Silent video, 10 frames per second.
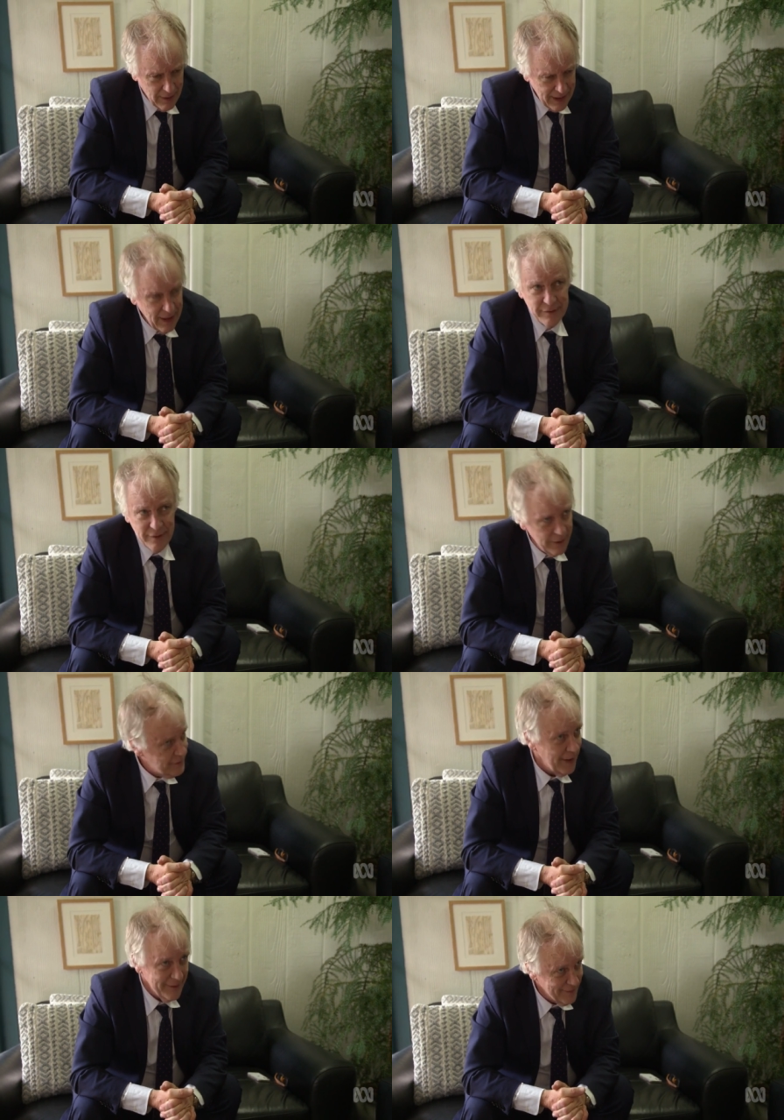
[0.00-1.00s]
He has no
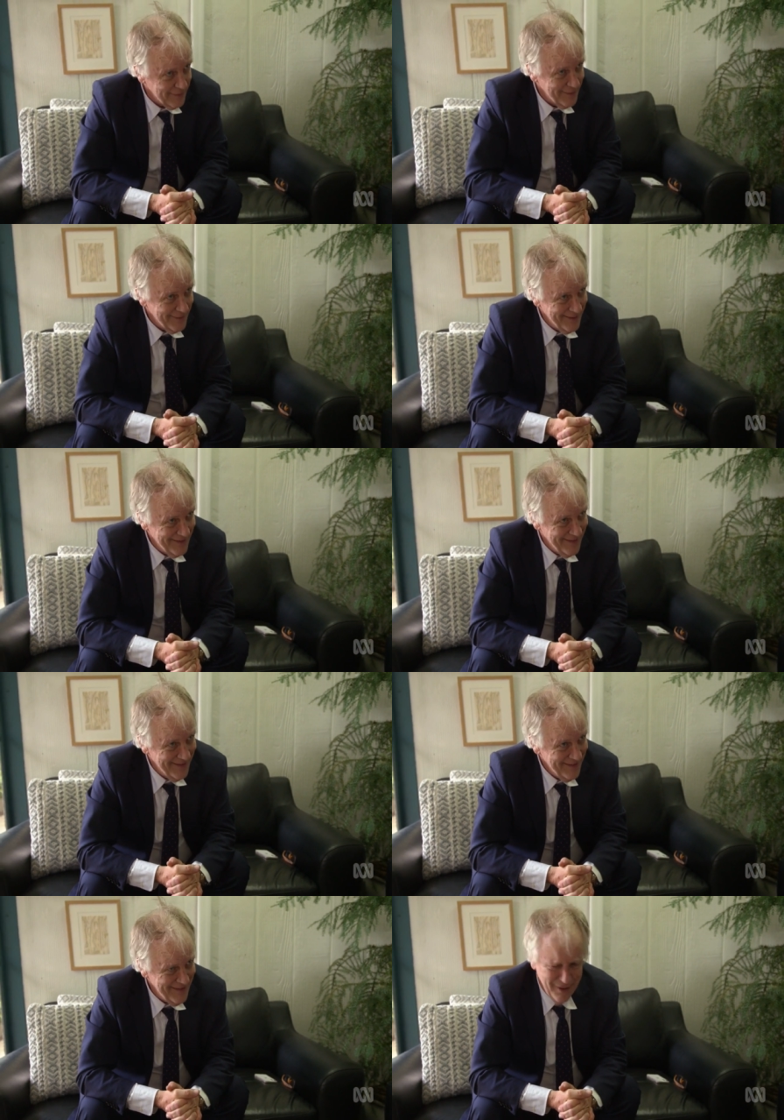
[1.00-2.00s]
chance.
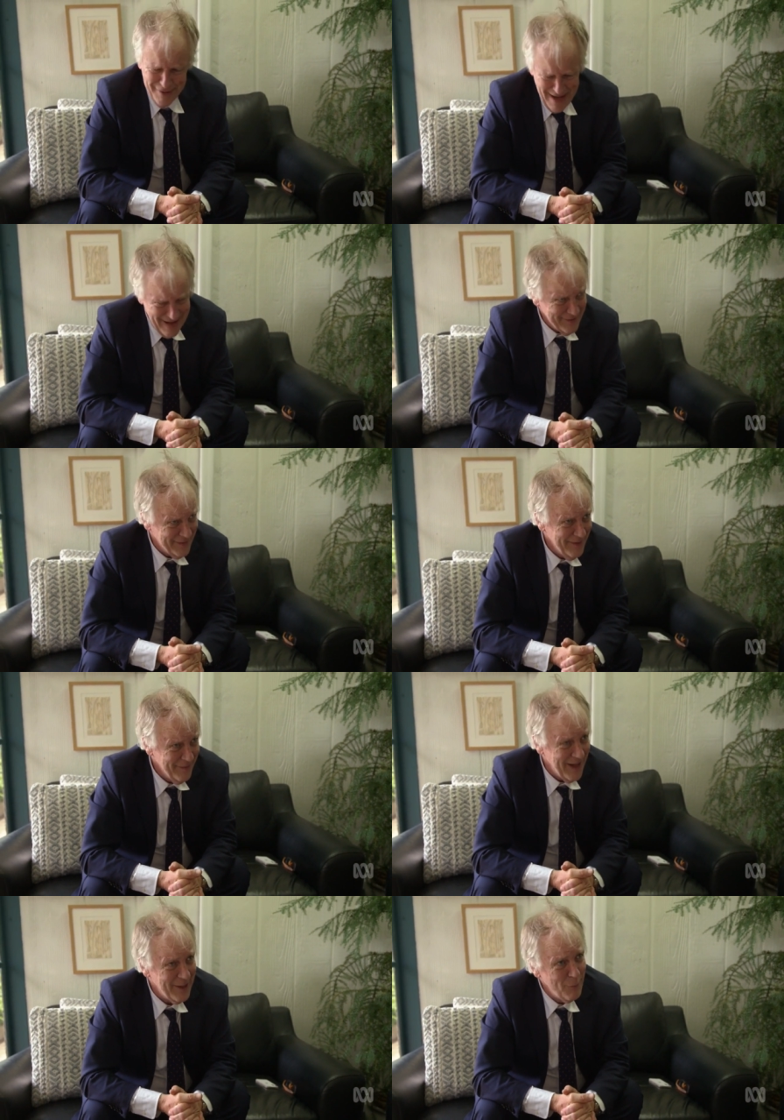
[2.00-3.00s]
No chance.
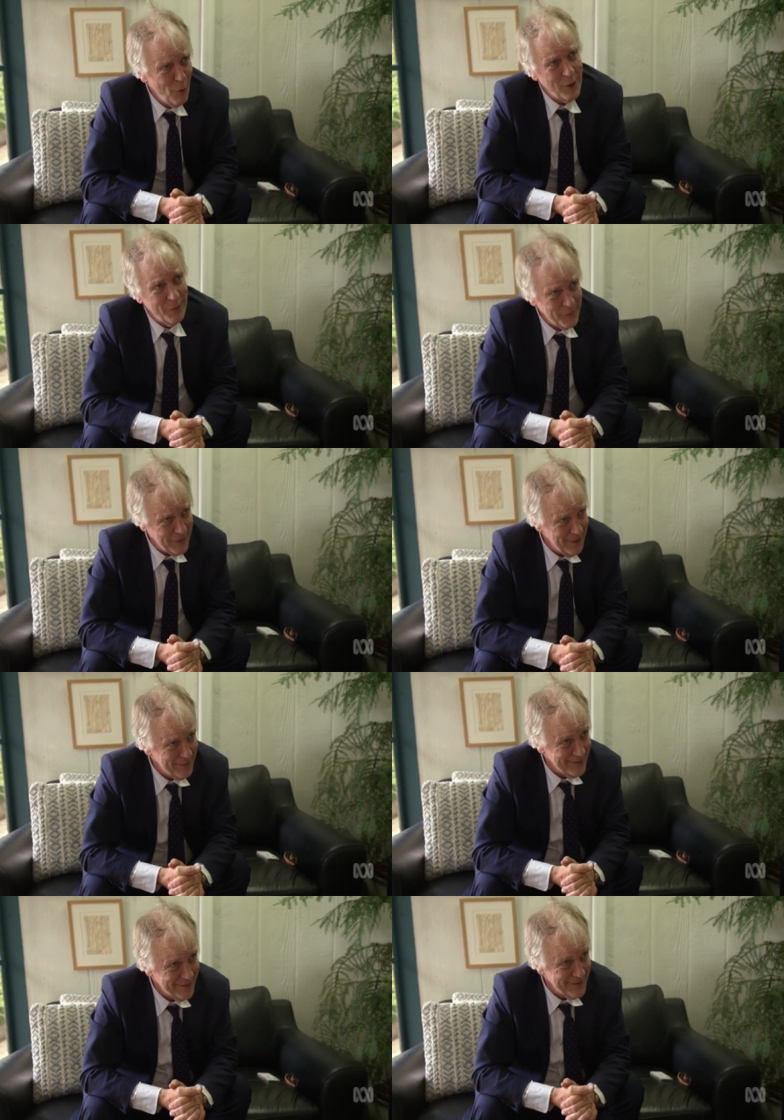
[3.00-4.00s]
If they can walk off with the
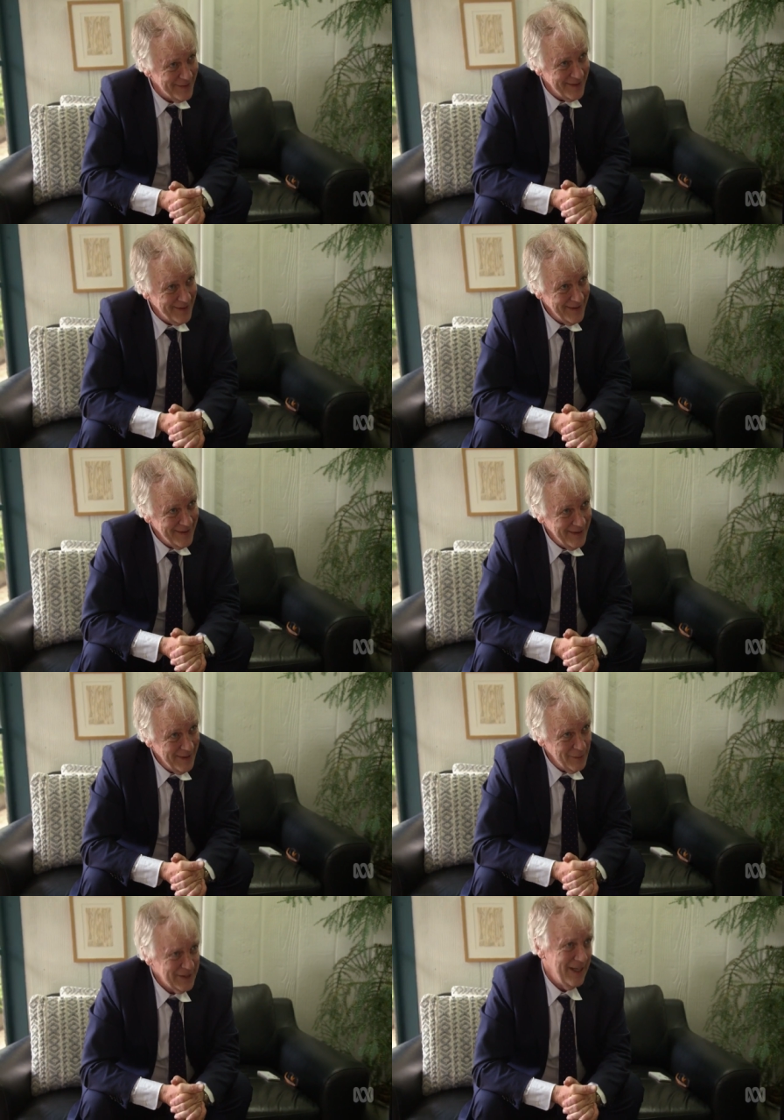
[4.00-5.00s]
evidence,
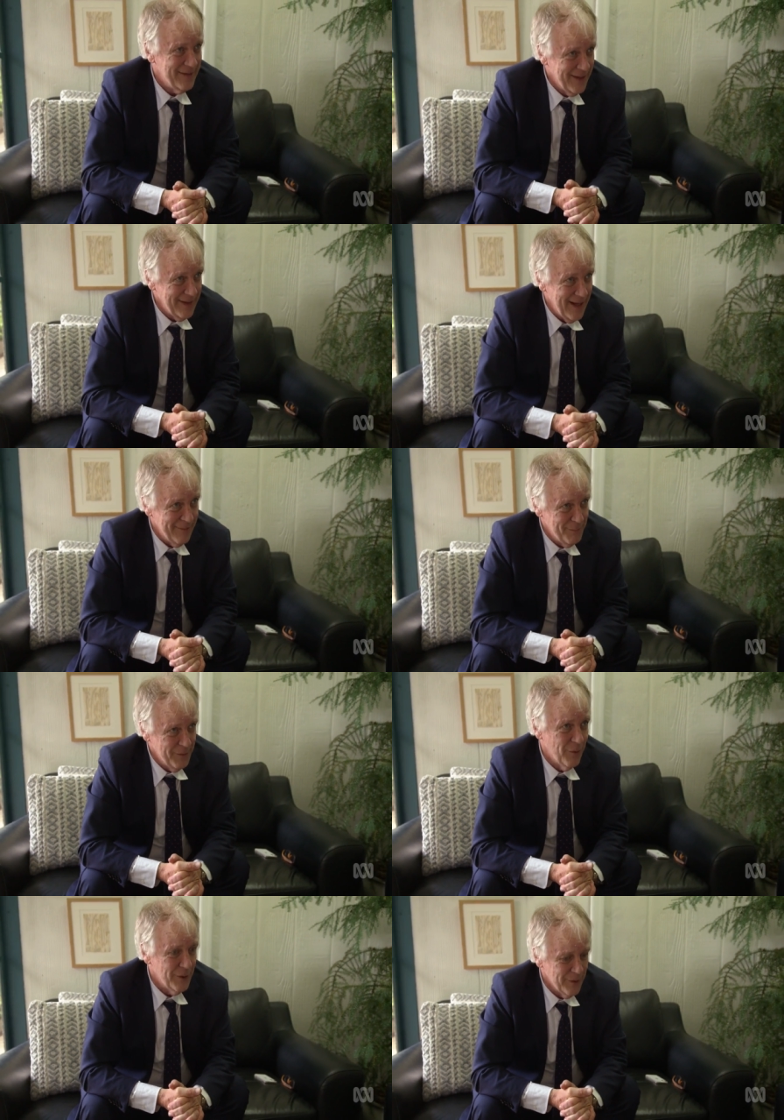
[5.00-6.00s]
what chance can you have
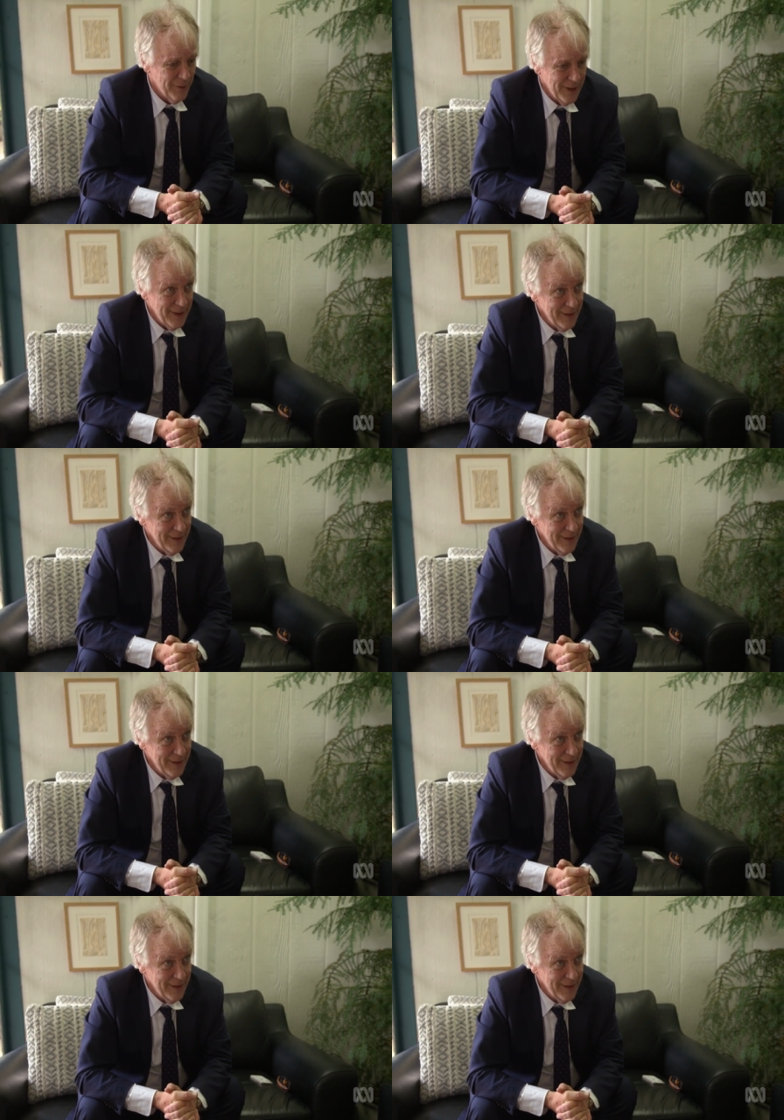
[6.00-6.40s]
before a jury?